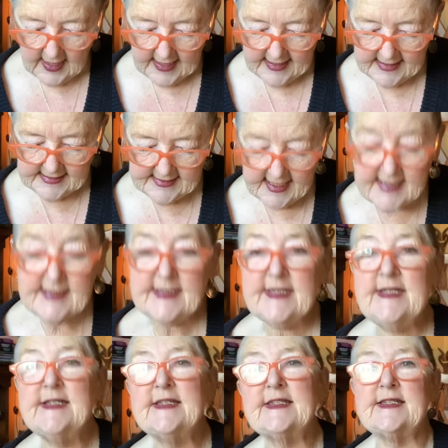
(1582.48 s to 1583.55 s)
In
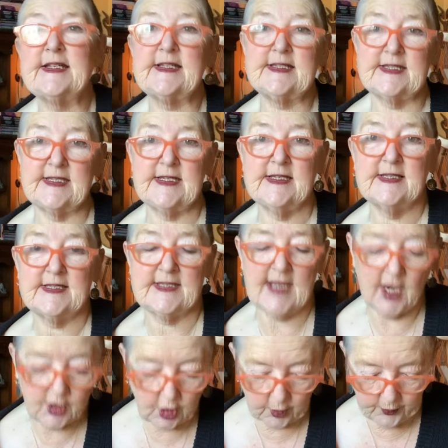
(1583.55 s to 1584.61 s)
1960, his
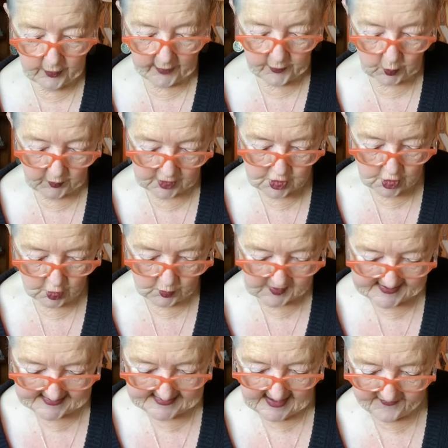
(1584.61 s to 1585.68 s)
younger brother Richard
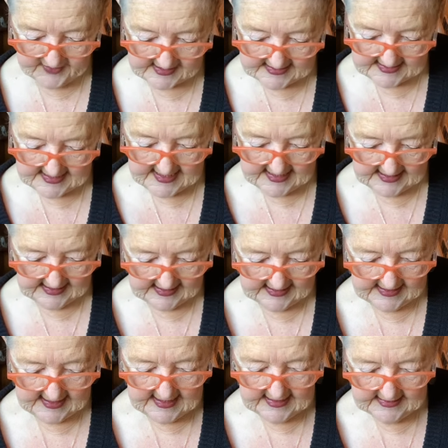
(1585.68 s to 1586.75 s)
was 17,
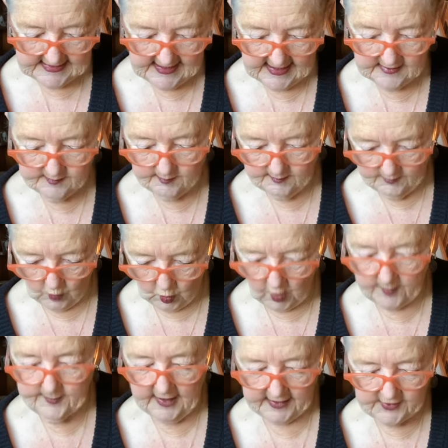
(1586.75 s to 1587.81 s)
and he had had
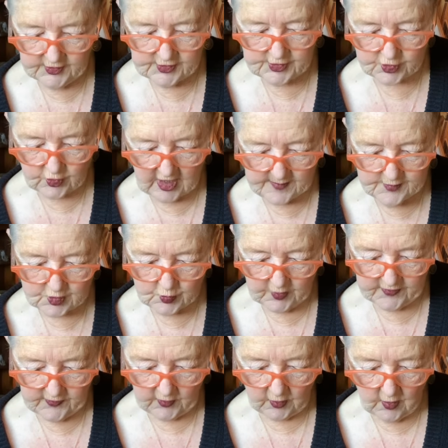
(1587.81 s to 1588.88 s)
more minor scrapes
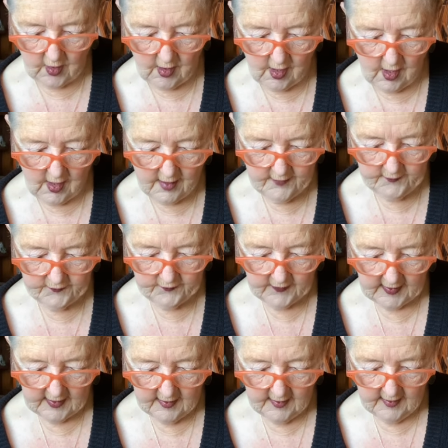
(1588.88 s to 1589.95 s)
with the law.
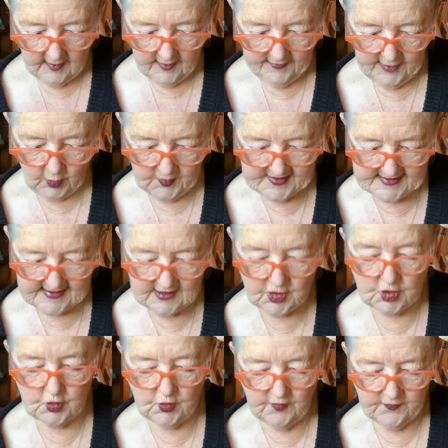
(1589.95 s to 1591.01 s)
There was the
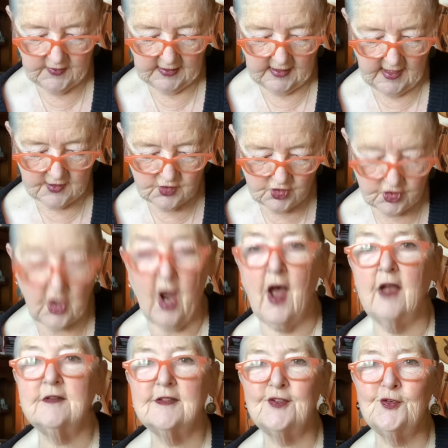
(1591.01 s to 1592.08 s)
issue of the
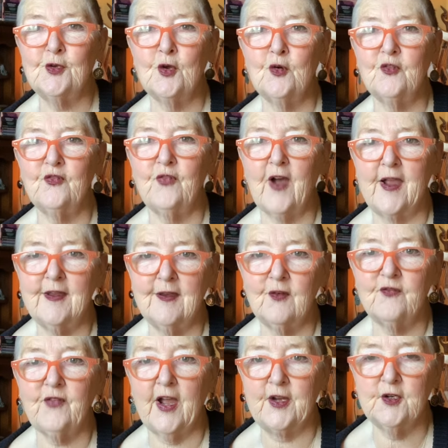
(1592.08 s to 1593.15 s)
gunshot,
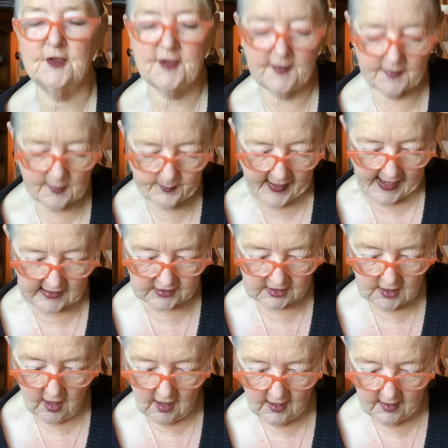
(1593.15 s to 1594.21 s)
fired in the
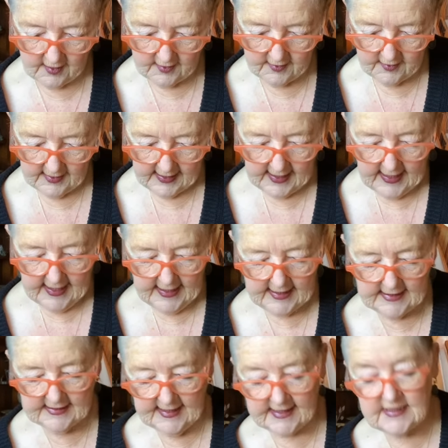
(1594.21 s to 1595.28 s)
backyard.
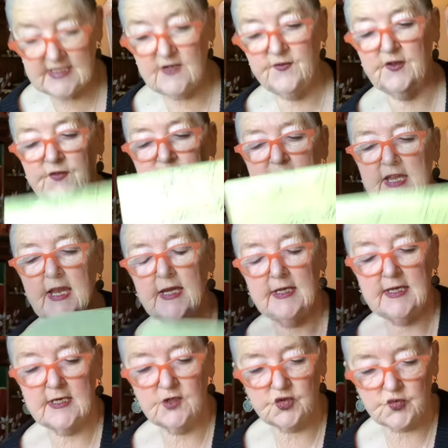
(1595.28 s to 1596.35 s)
In
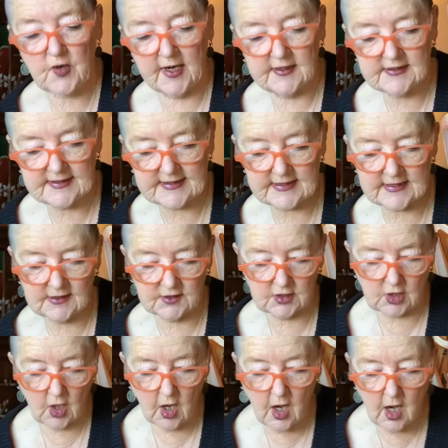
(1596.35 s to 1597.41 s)
1958, he had tried to steal a
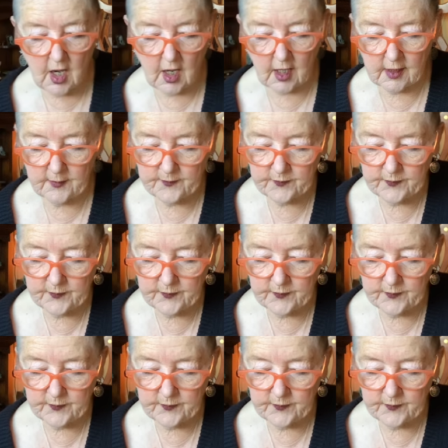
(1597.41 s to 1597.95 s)
car.